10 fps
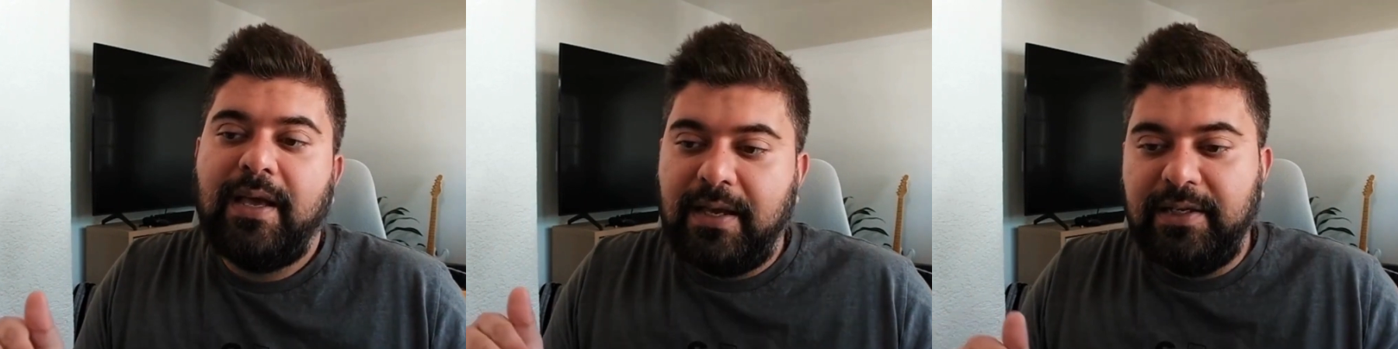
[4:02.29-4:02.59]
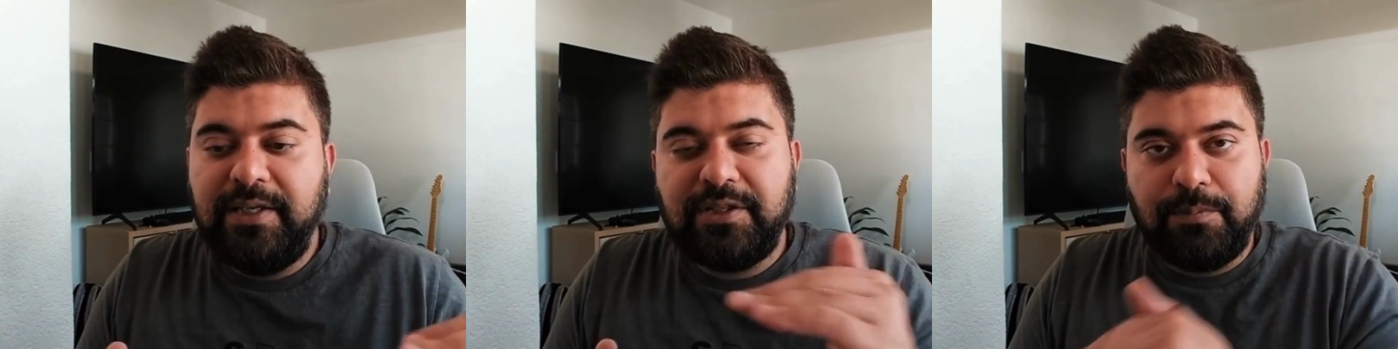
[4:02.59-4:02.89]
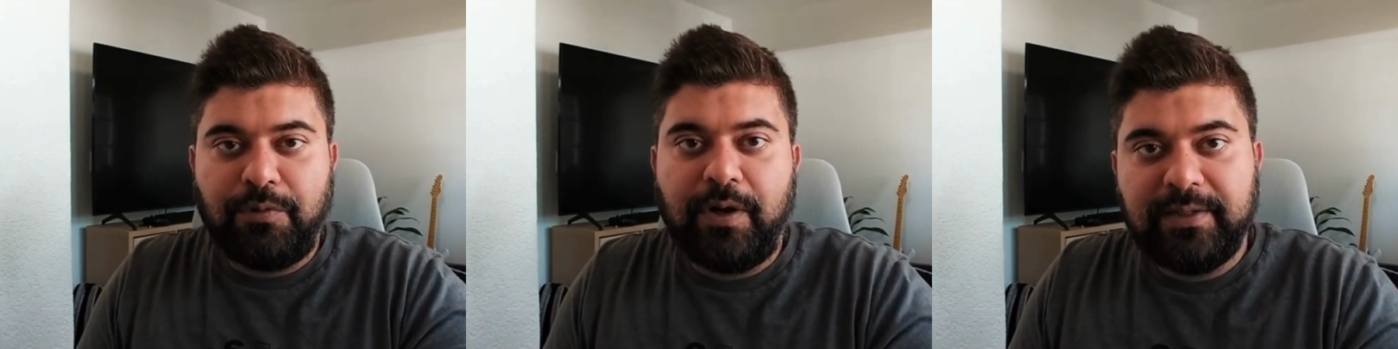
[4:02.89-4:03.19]
And each
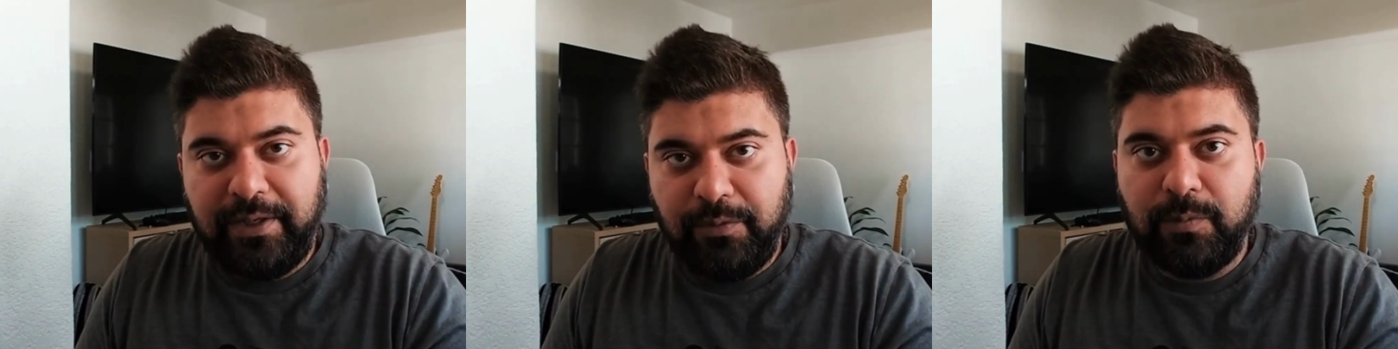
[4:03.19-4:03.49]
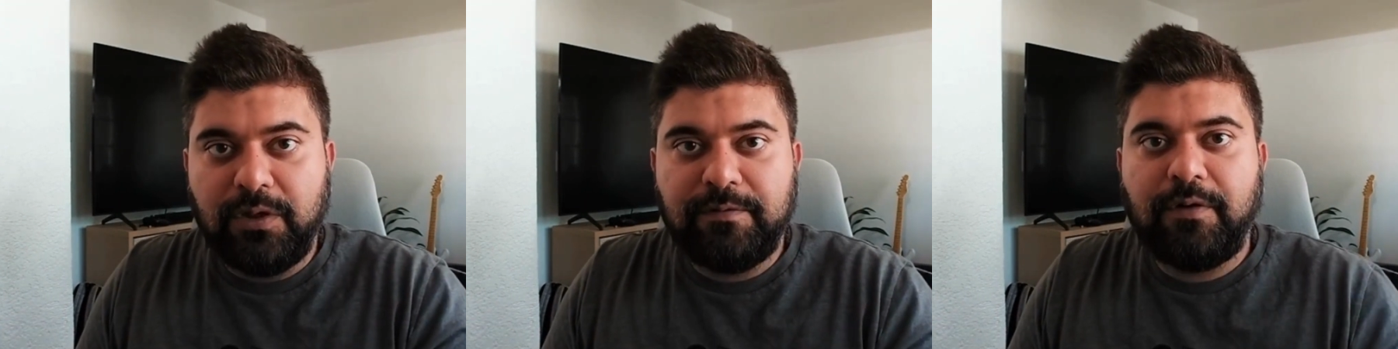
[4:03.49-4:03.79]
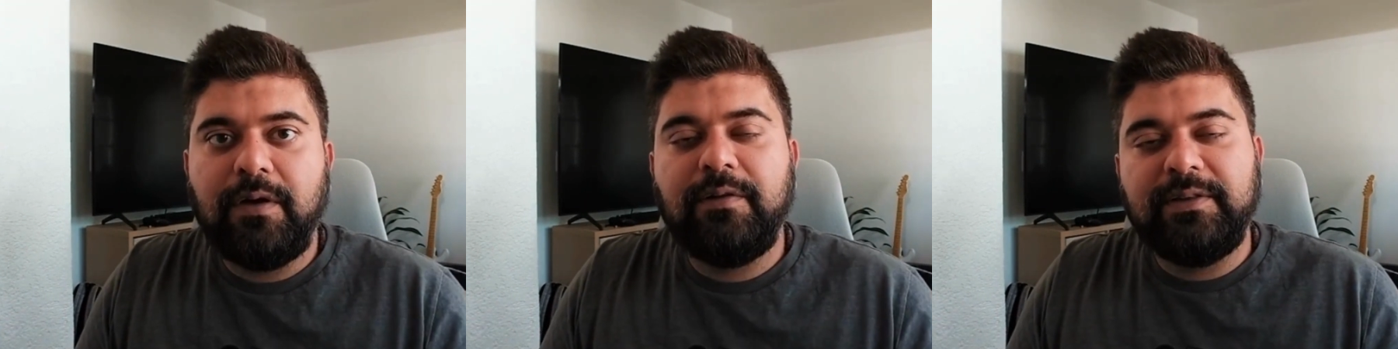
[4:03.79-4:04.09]
employer that you work
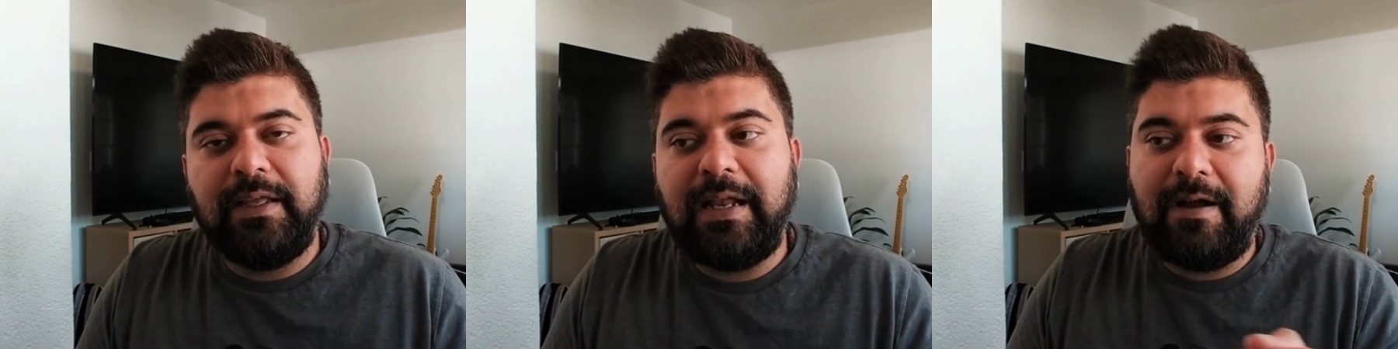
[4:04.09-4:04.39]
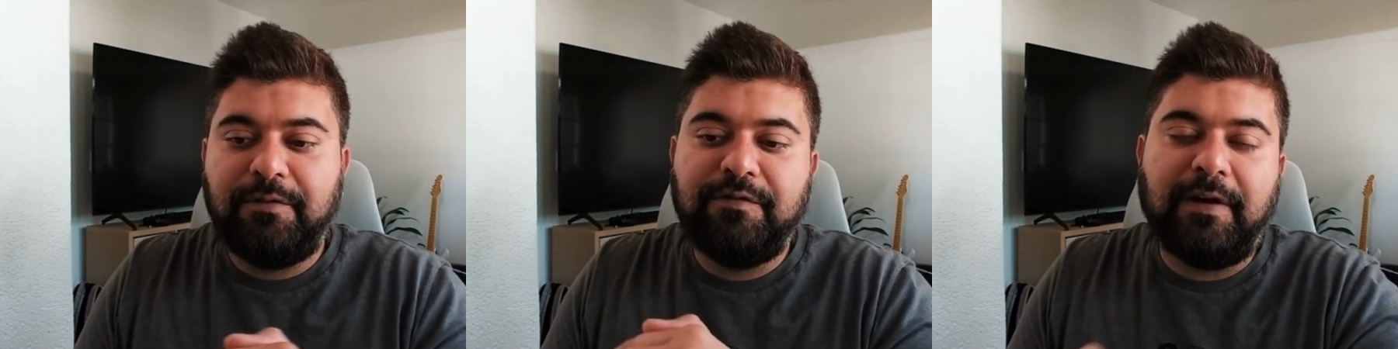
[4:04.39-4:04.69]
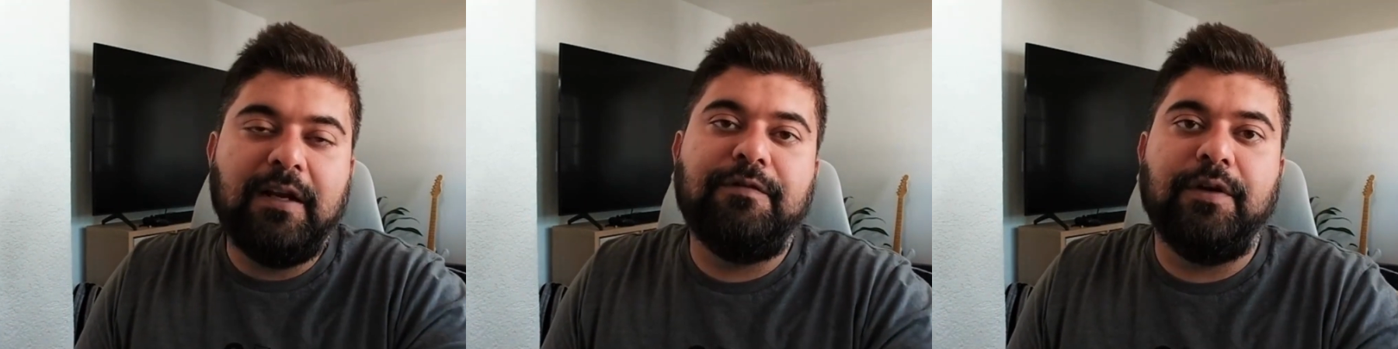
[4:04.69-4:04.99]
for, they'll have to
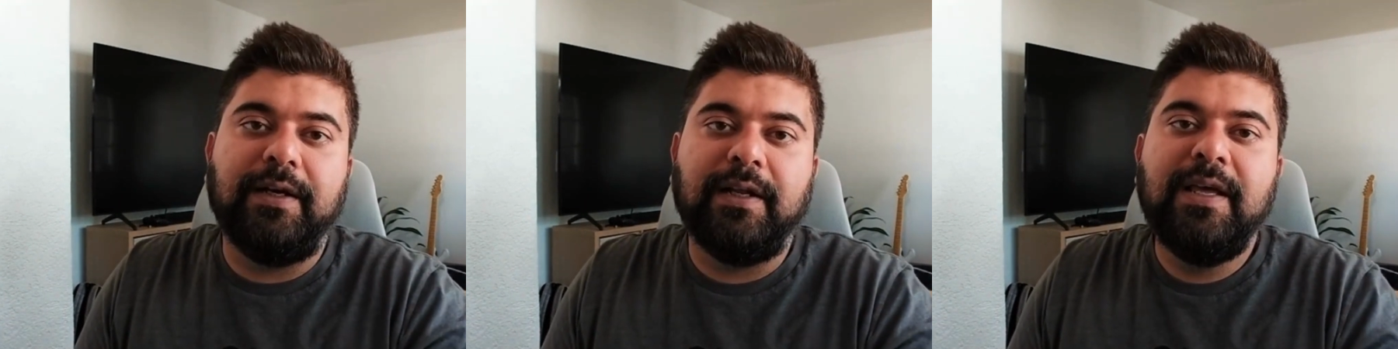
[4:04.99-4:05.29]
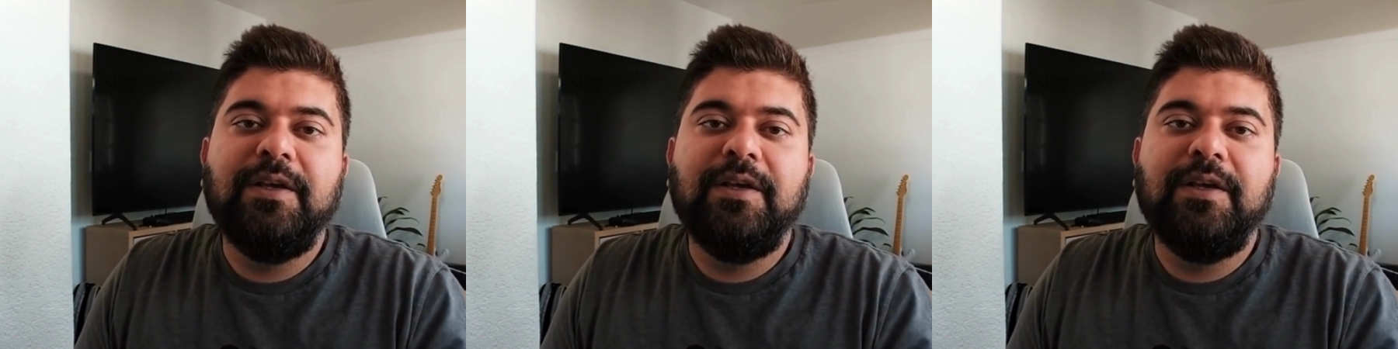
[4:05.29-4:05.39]
file for it.